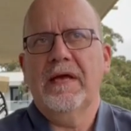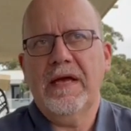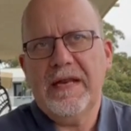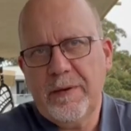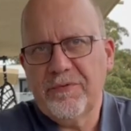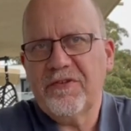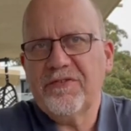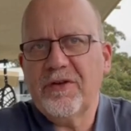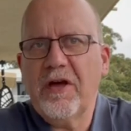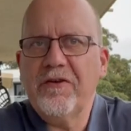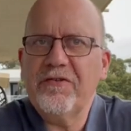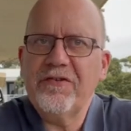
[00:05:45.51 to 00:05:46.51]
enables us
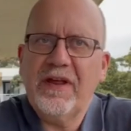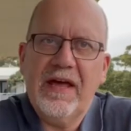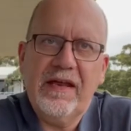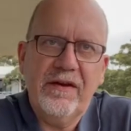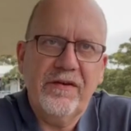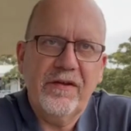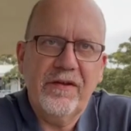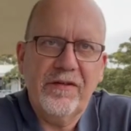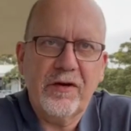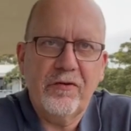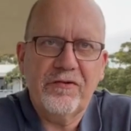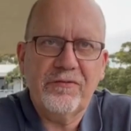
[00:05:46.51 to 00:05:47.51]
to understand
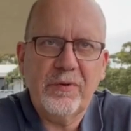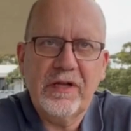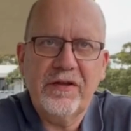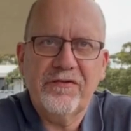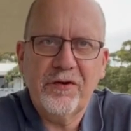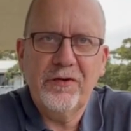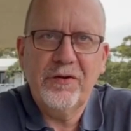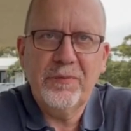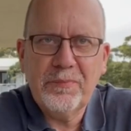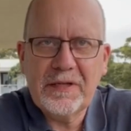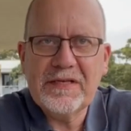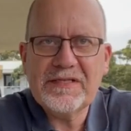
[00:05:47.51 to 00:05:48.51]
that God's will is good,
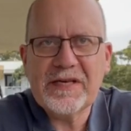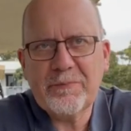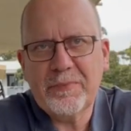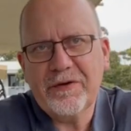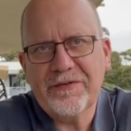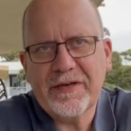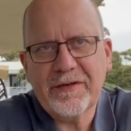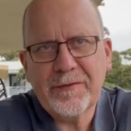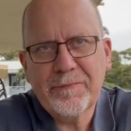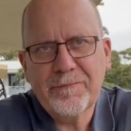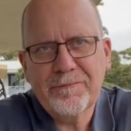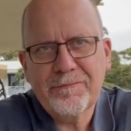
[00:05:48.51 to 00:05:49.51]
pleasing, and perfect.
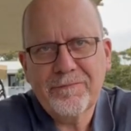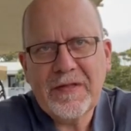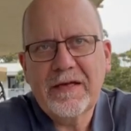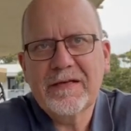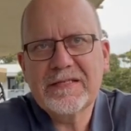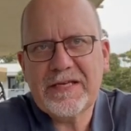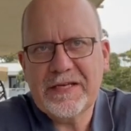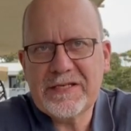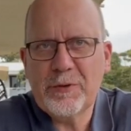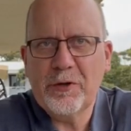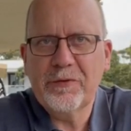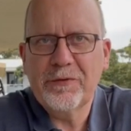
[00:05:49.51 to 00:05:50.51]
See you
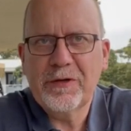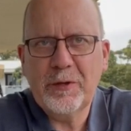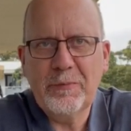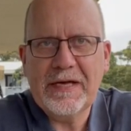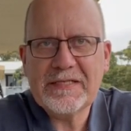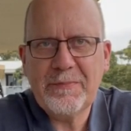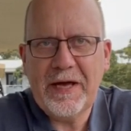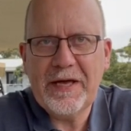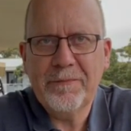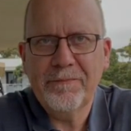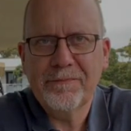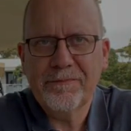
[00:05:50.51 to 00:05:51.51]
tomorrow. God bless. Bye.